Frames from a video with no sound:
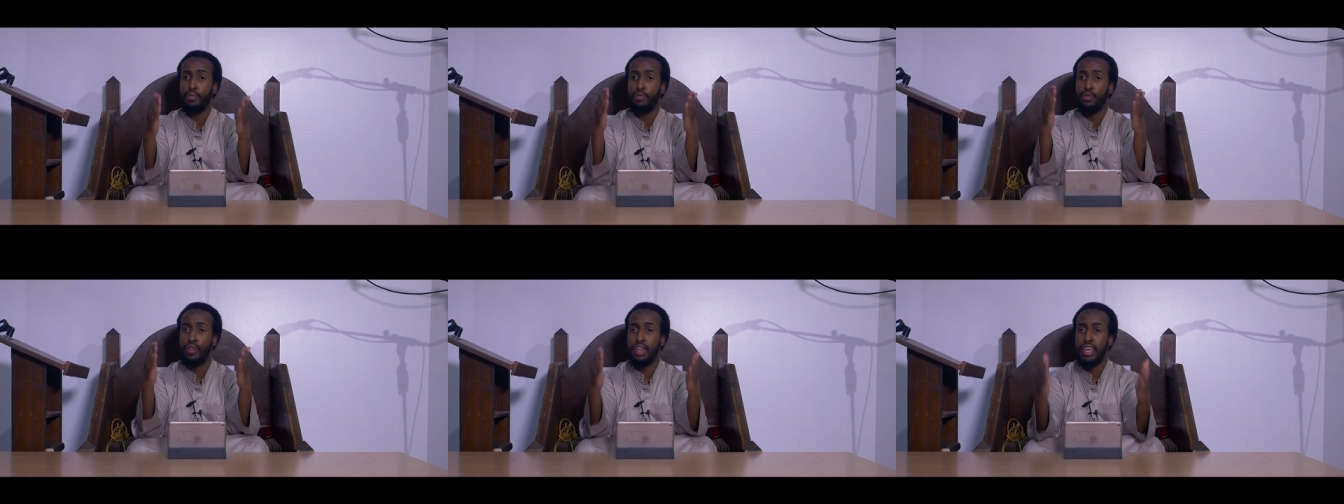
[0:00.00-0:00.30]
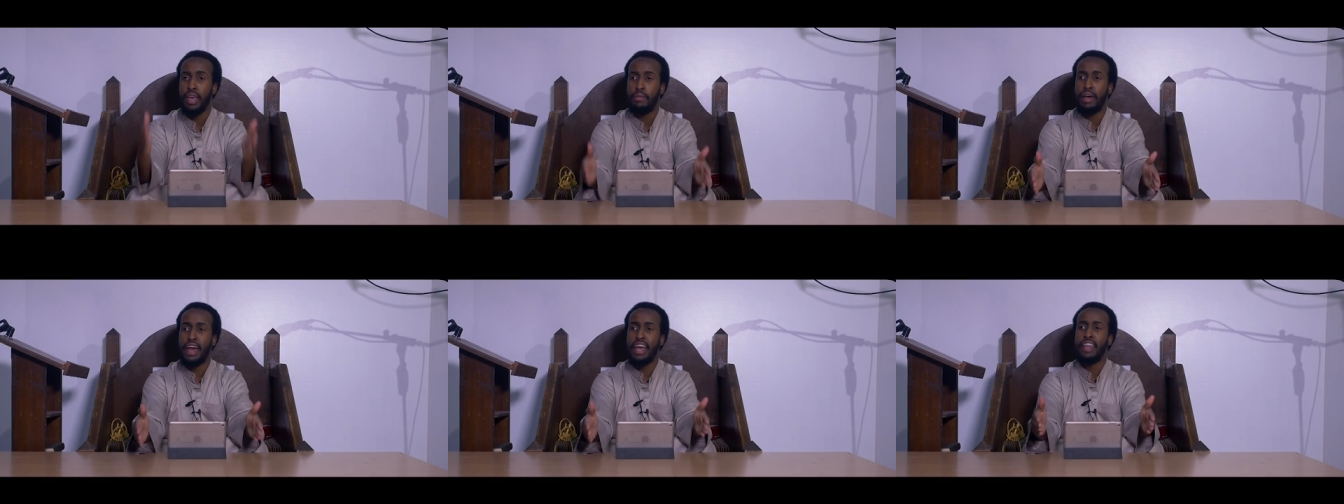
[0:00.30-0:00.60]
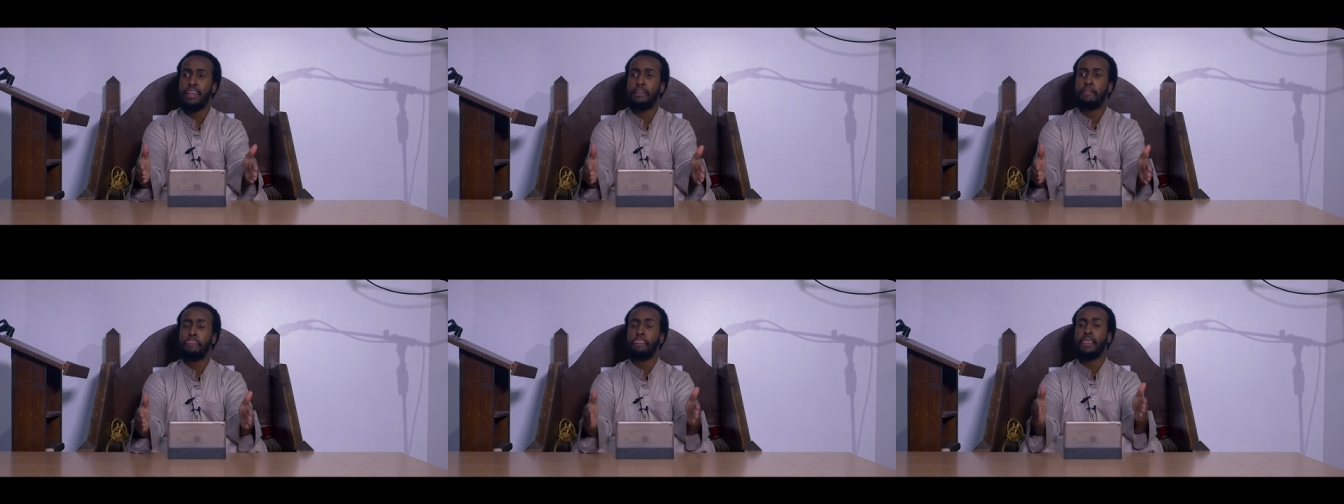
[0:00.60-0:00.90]
ibn
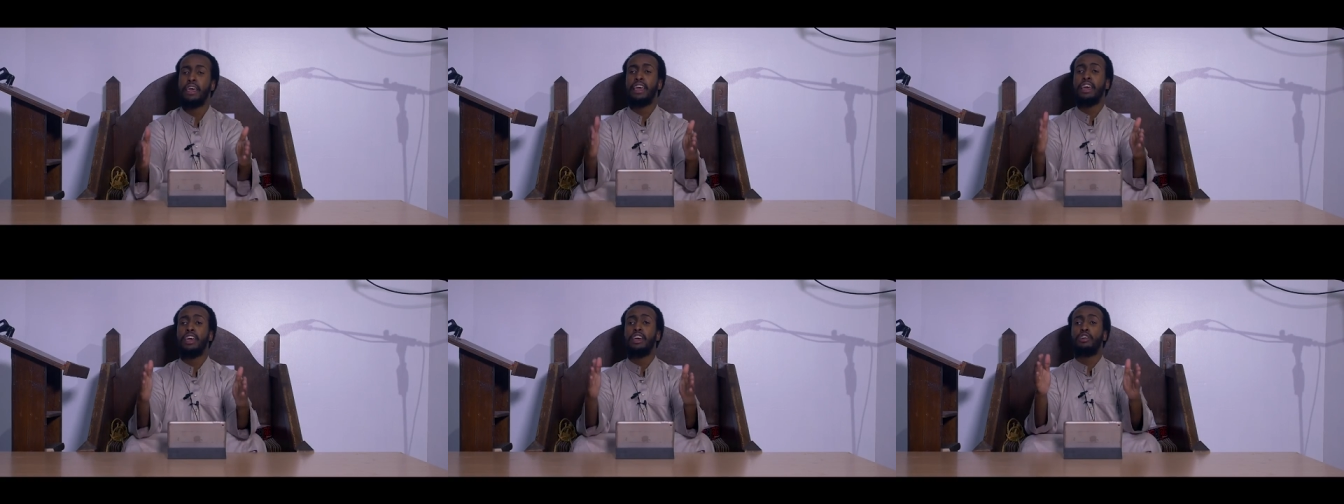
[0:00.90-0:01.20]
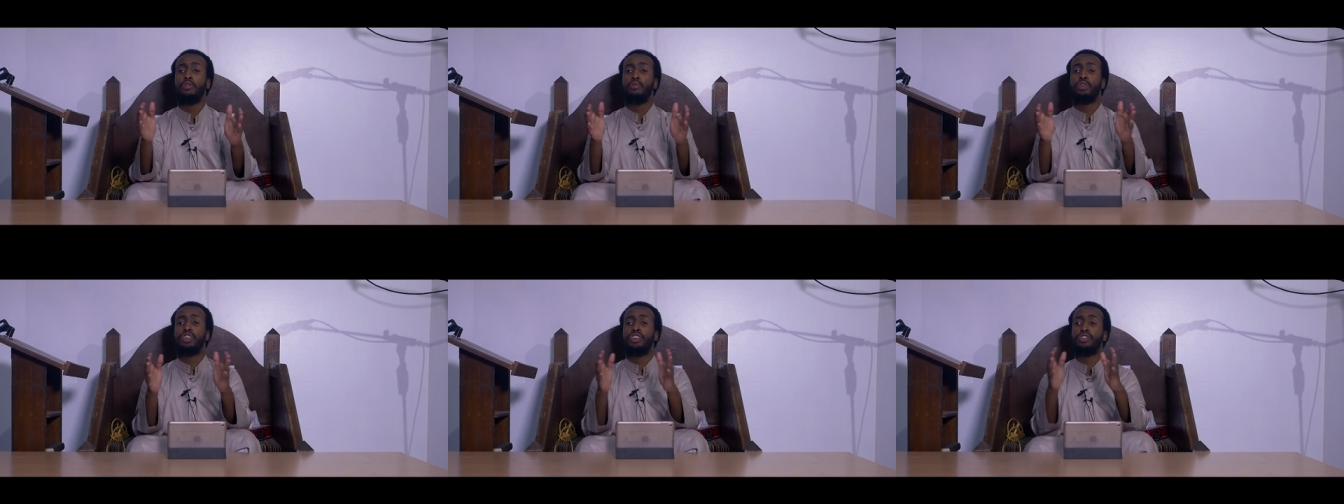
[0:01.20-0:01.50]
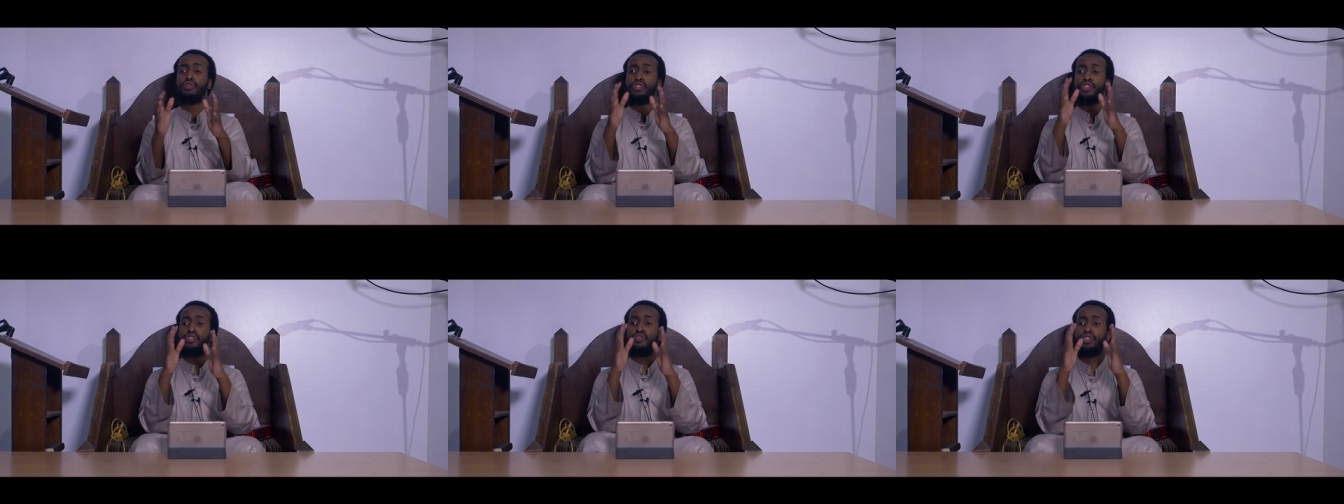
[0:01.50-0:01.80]
al-Yaman, which
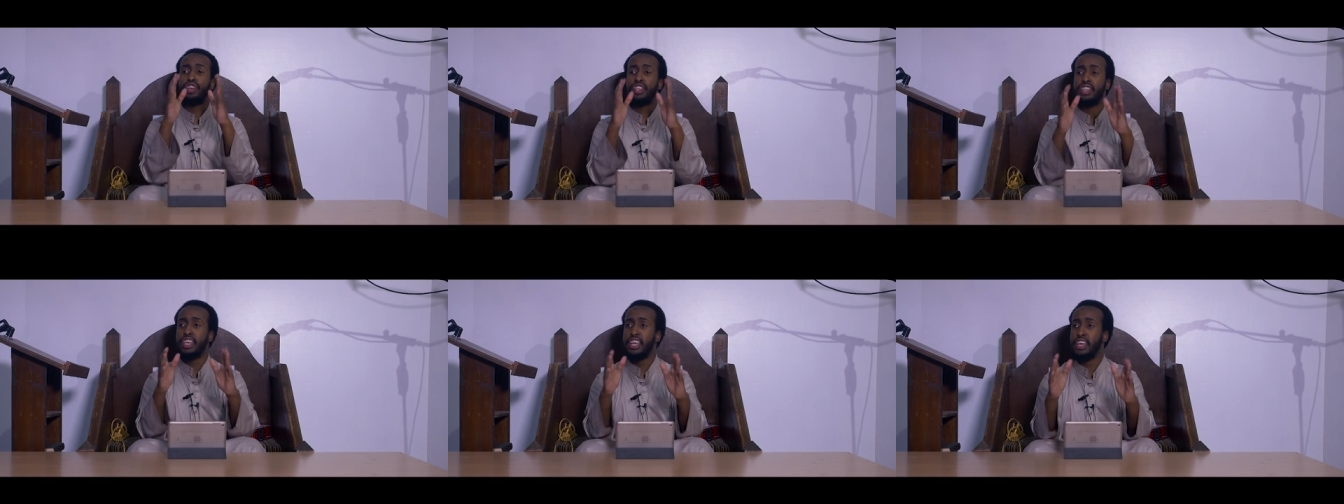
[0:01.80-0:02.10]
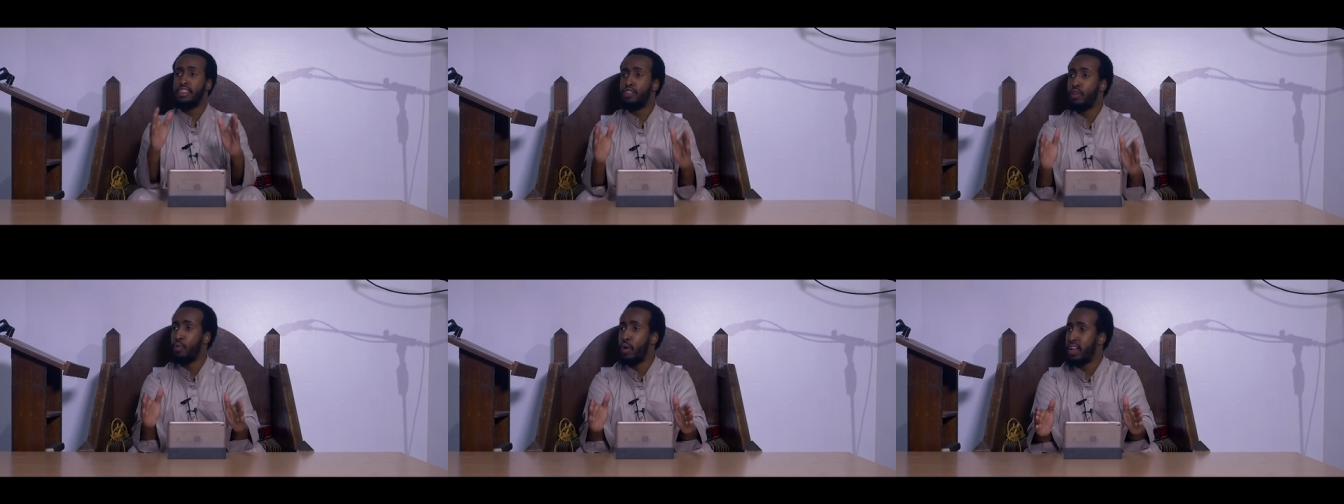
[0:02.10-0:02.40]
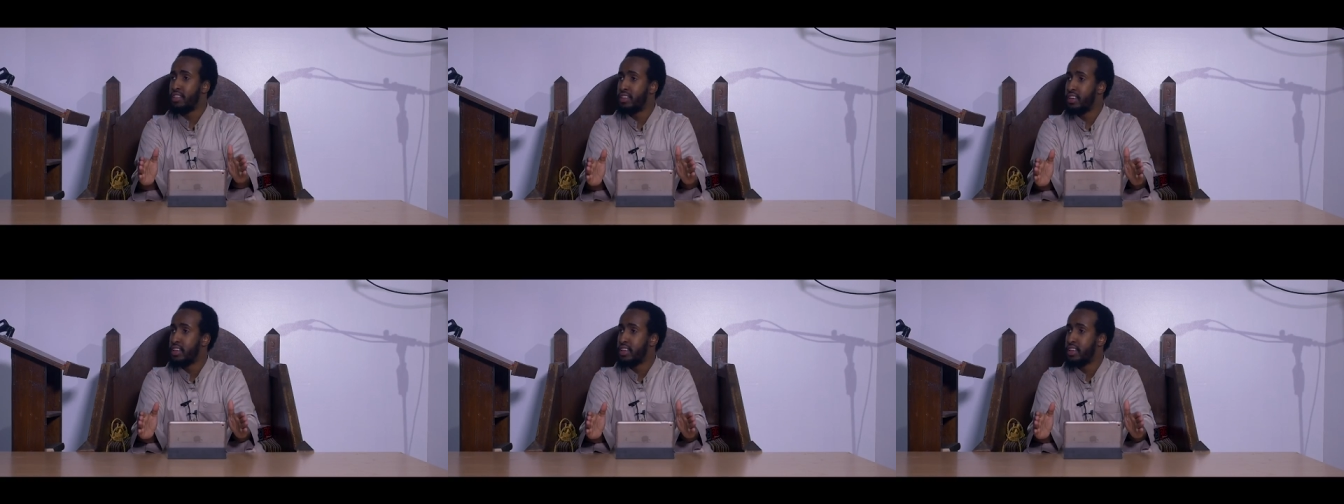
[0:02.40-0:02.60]
is restricting it to what?